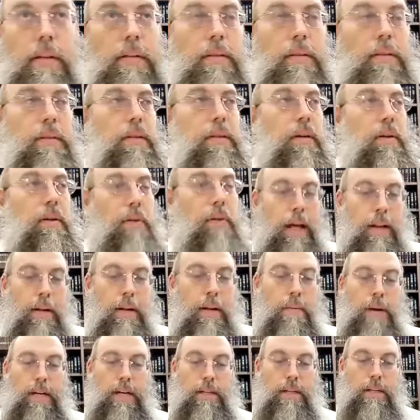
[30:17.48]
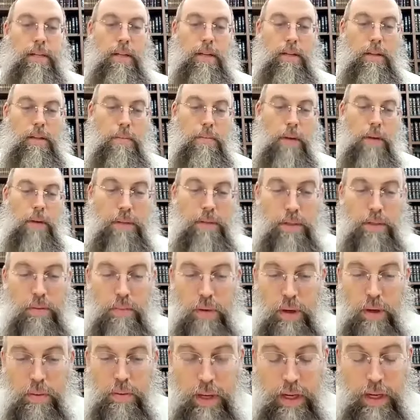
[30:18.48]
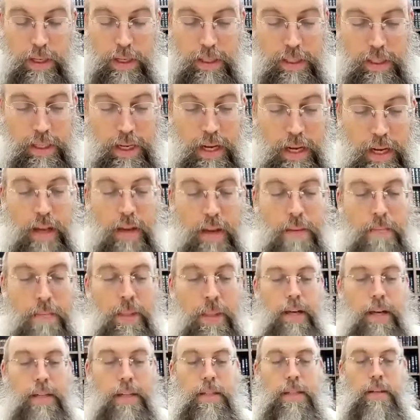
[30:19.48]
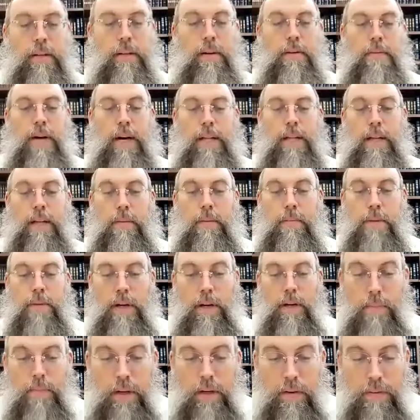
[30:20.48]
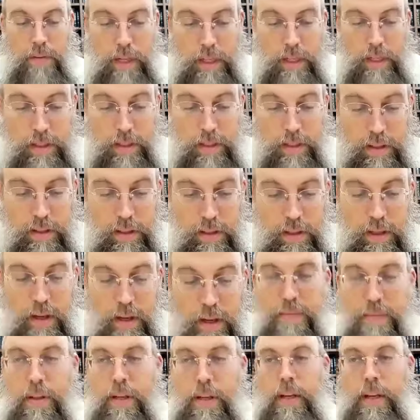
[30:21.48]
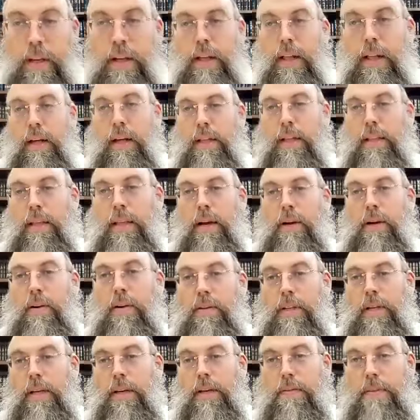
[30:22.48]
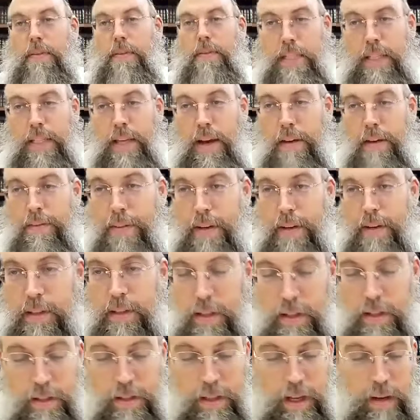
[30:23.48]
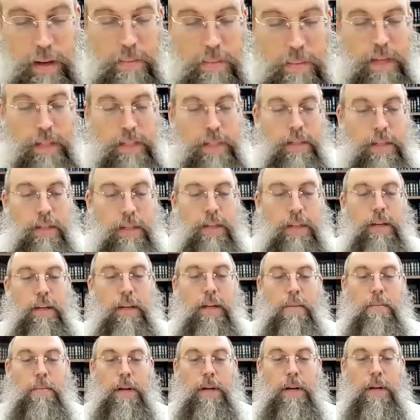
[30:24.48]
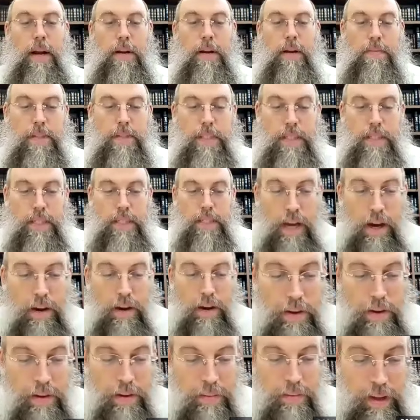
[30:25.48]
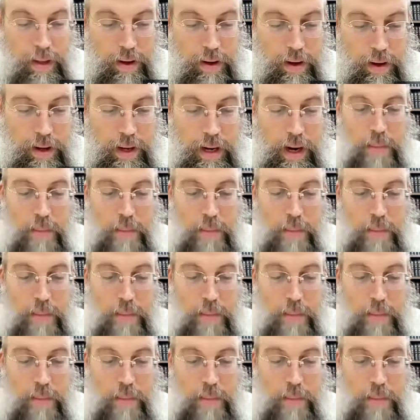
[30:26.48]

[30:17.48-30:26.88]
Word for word: So Elamayas Lachlamemra, so what are we going to say? Asiri Vadi Amarachman of Asiri Suffolk, that only if it's definite do you take Meiser, but not if it's a doubt. So